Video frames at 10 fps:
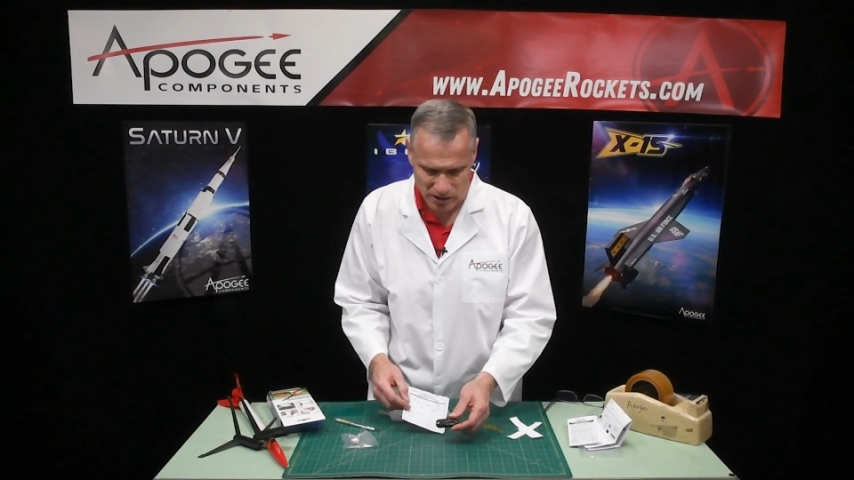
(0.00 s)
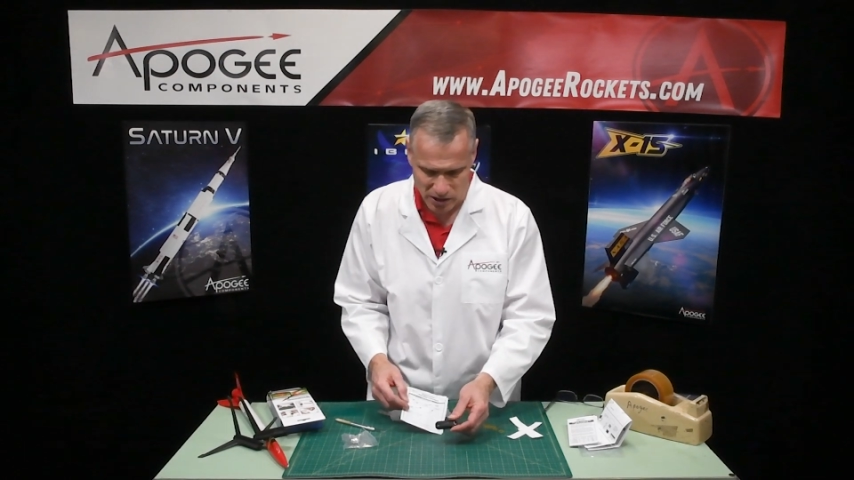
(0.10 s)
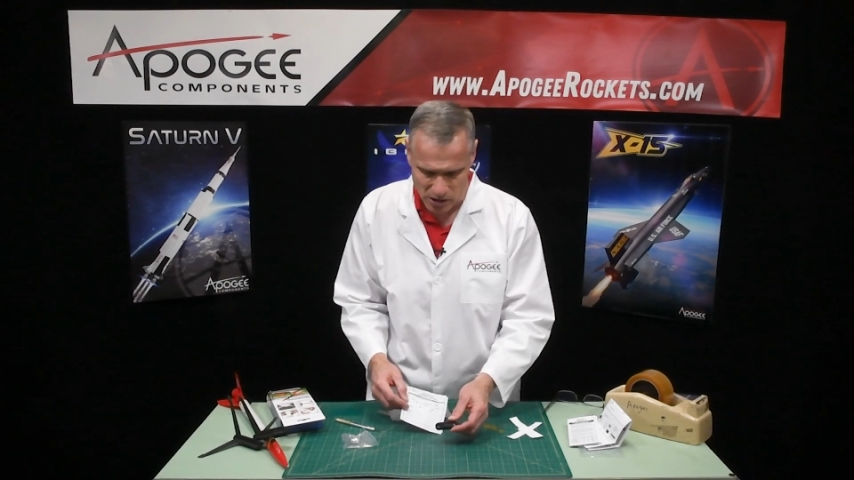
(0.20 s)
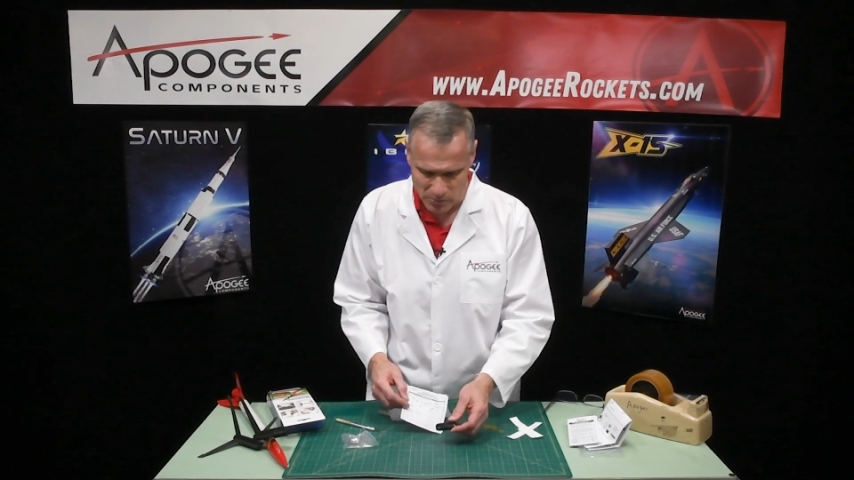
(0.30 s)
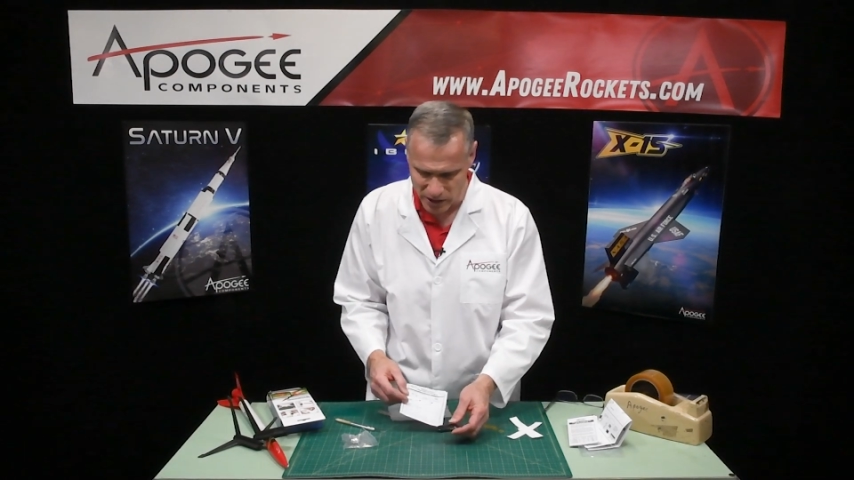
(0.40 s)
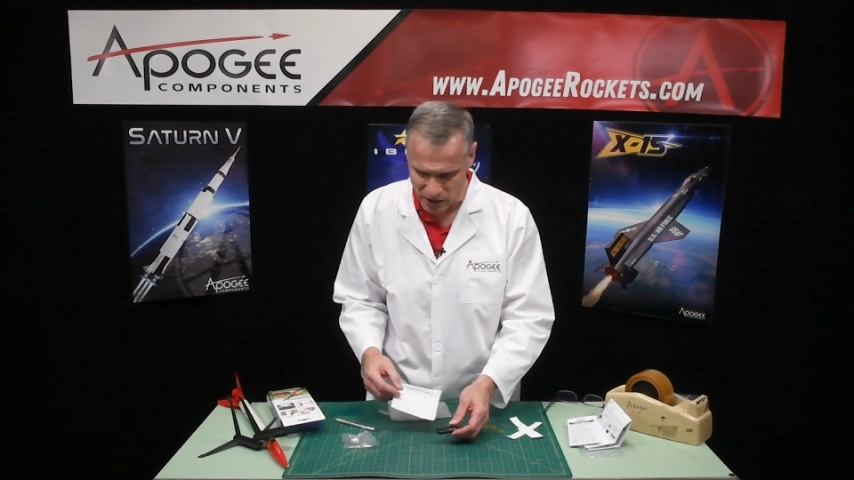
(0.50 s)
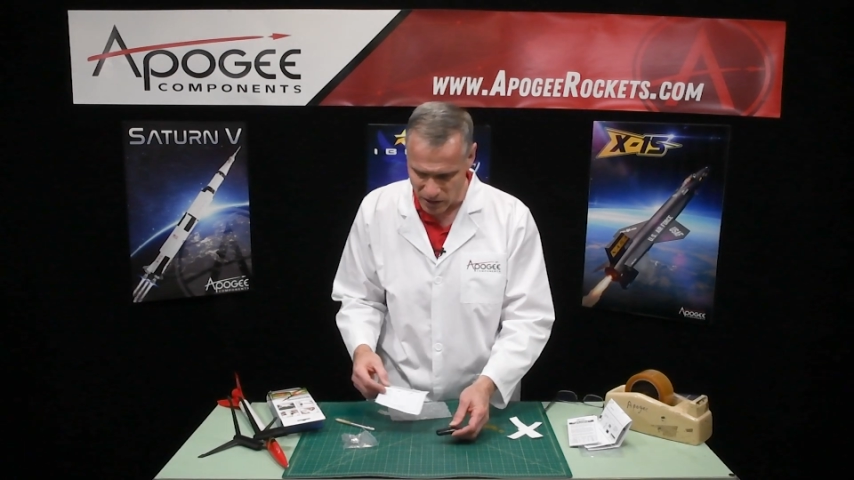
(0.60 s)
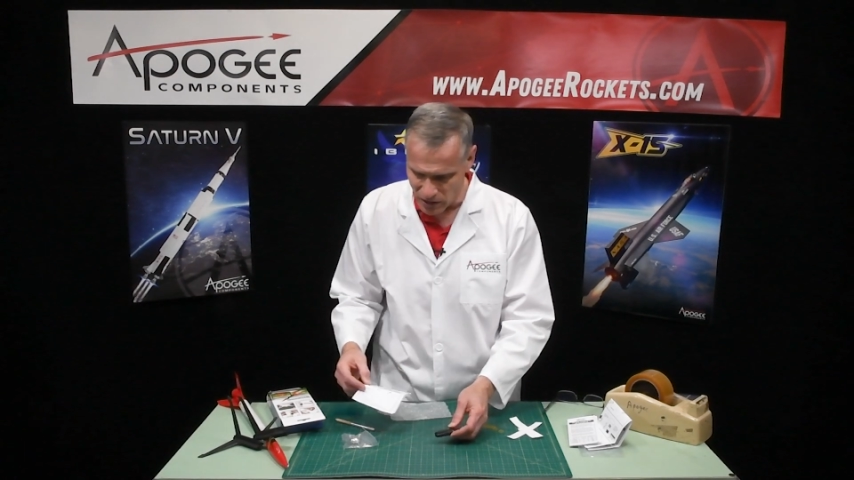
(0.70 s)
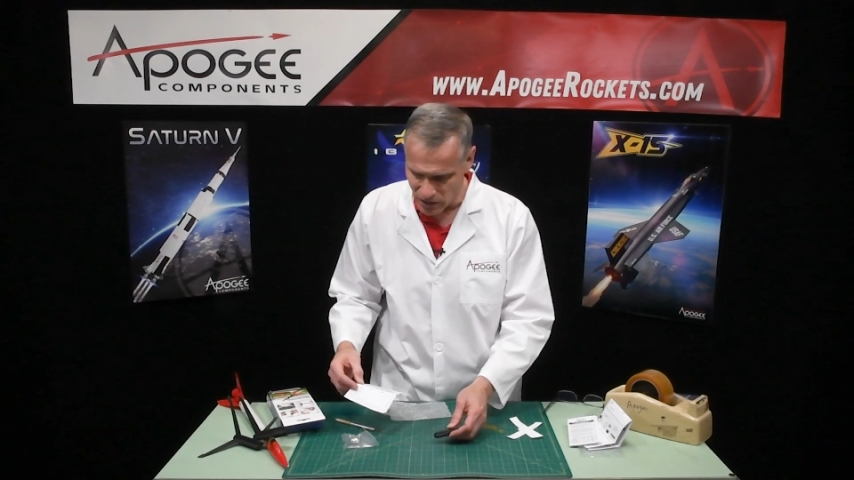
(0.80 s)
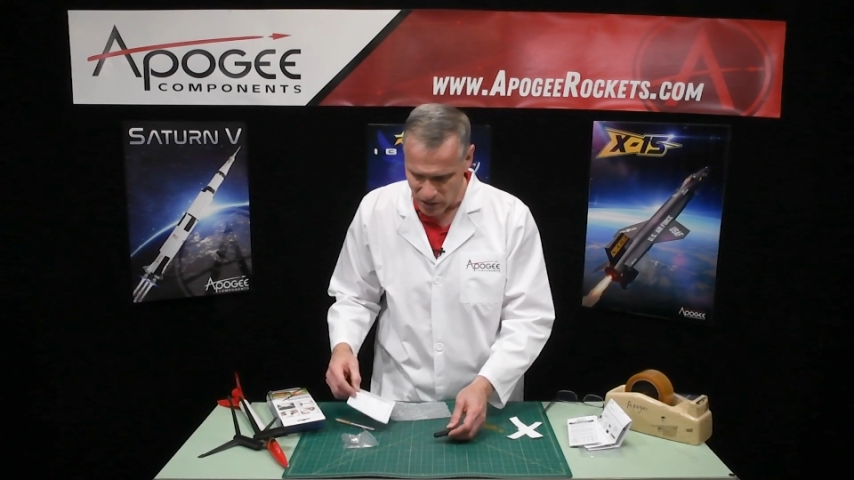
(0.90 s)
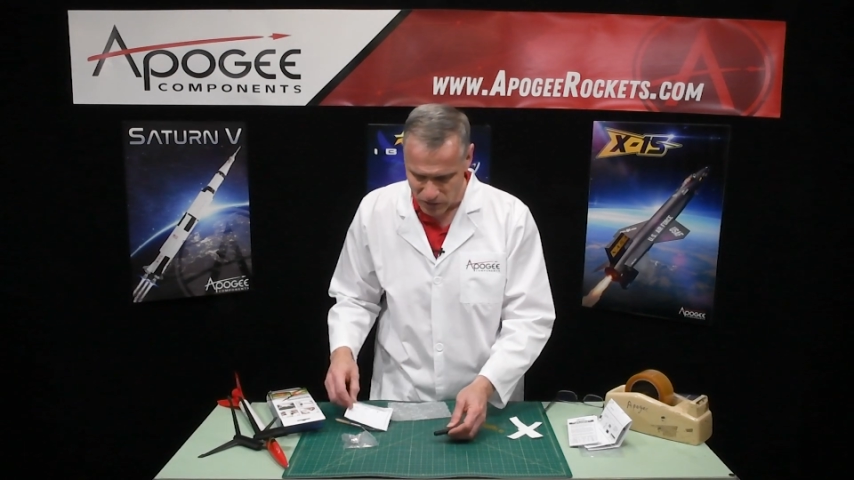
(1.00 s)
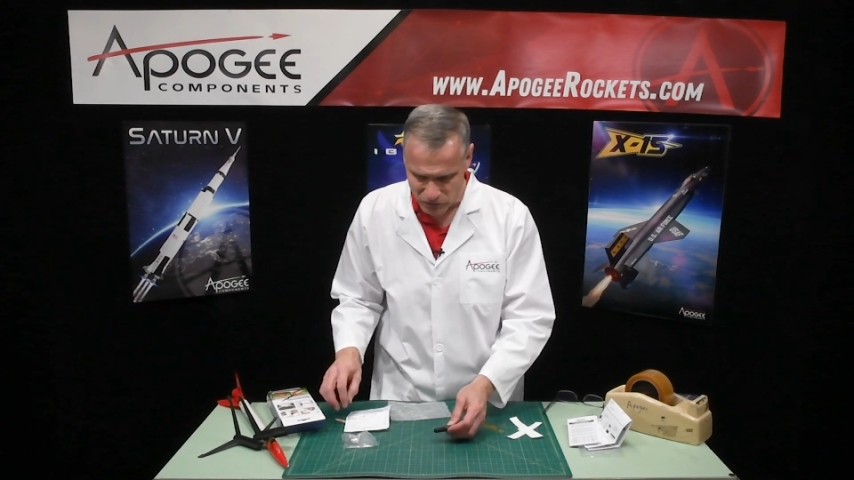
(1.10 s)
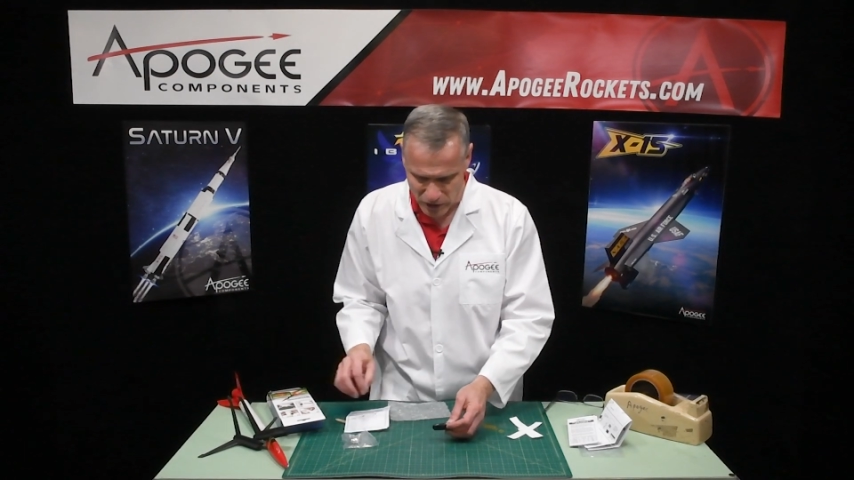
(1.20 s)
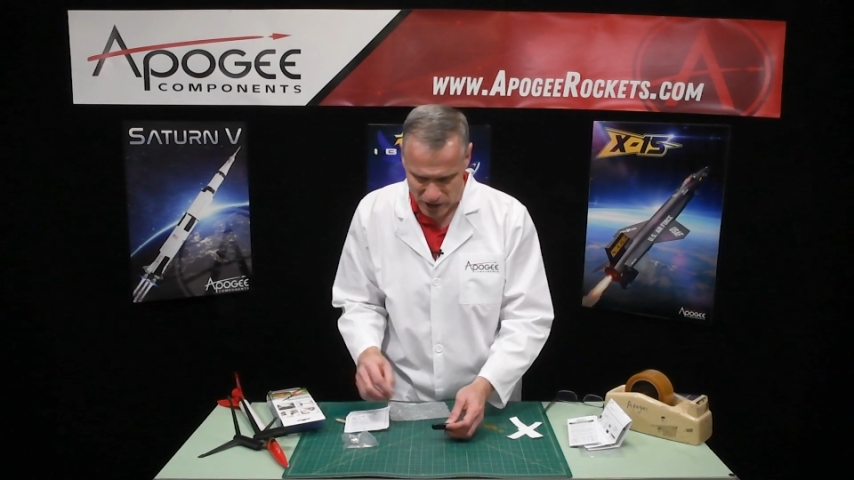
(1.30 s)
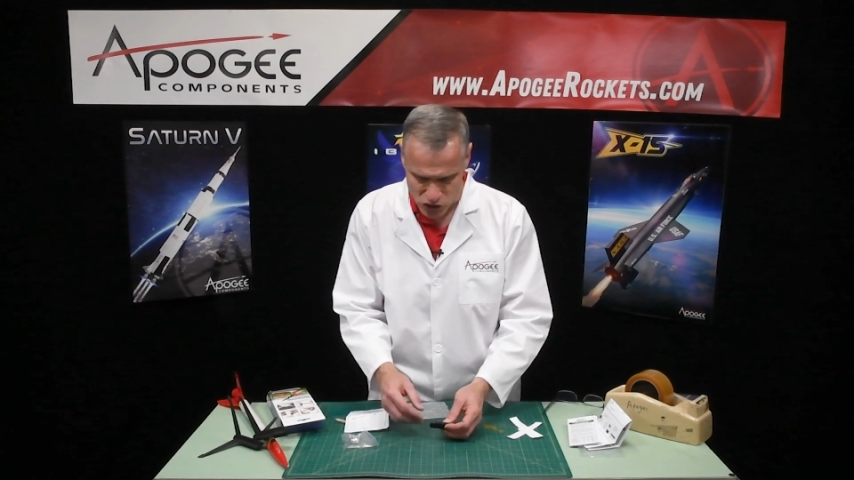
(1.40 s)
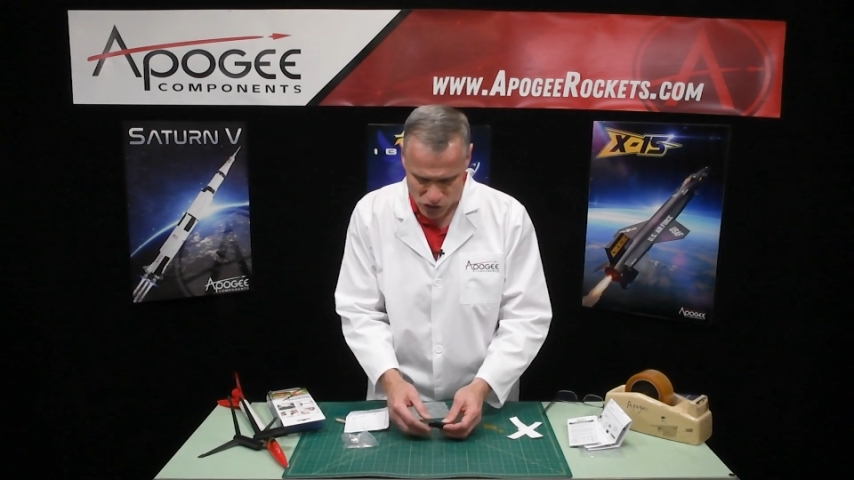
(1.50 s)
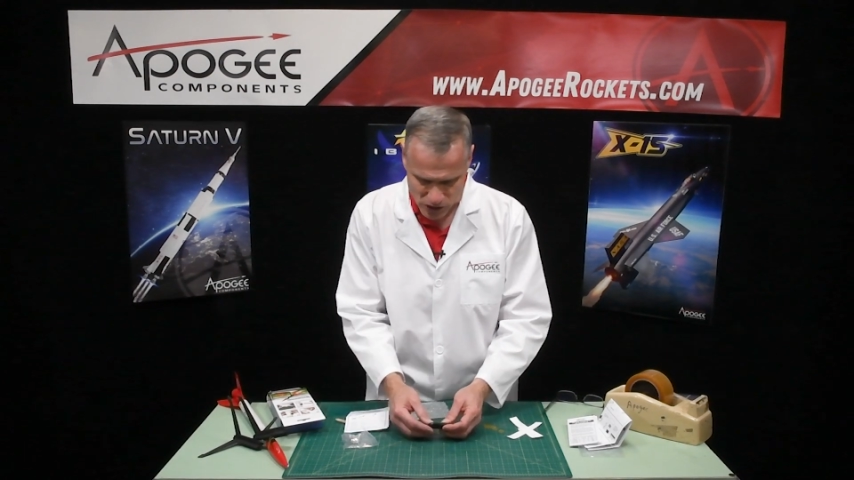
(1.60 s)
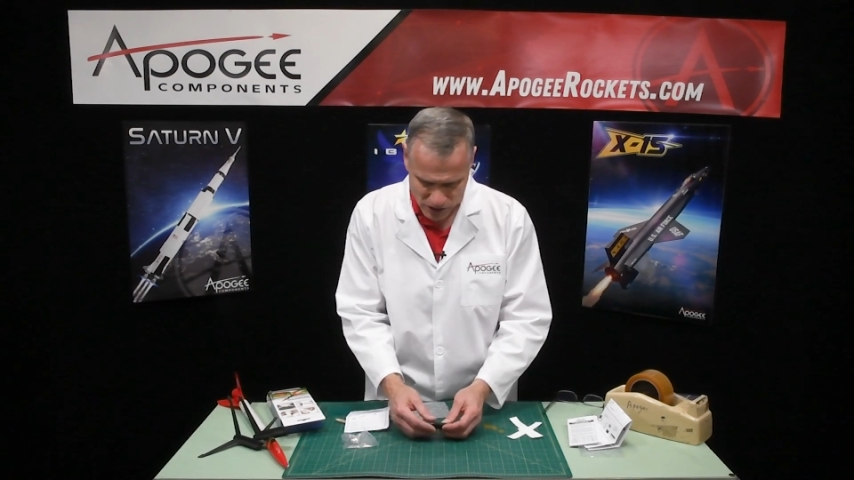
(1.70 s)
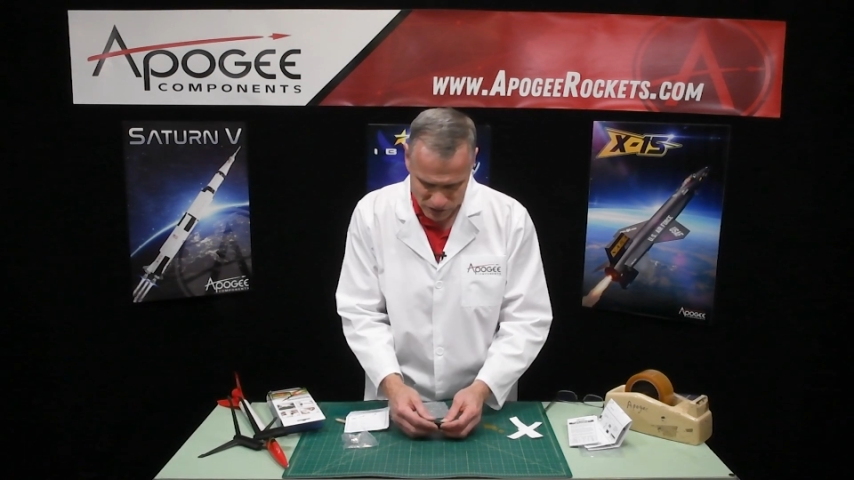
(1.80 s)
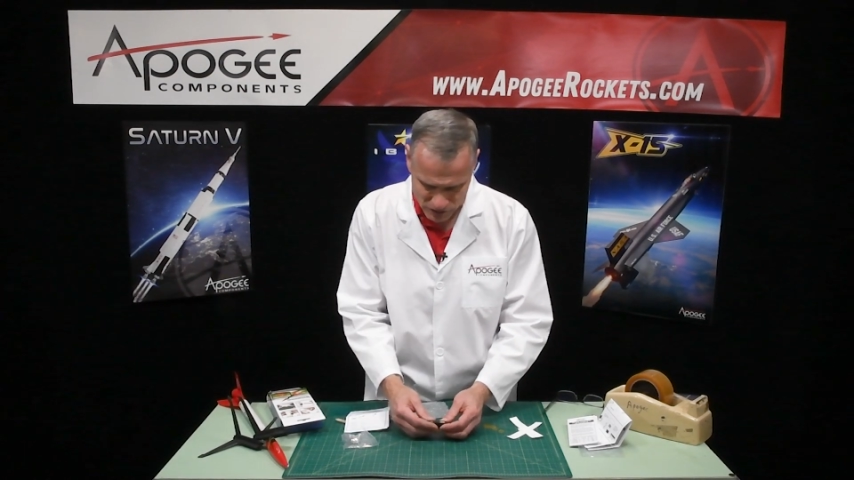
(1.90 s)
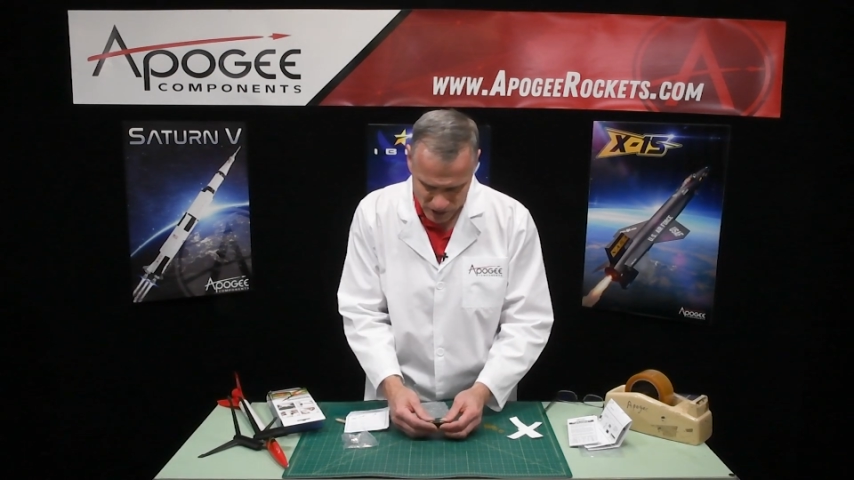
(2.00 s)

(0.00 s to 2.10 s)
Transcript: gigabyte flash drive.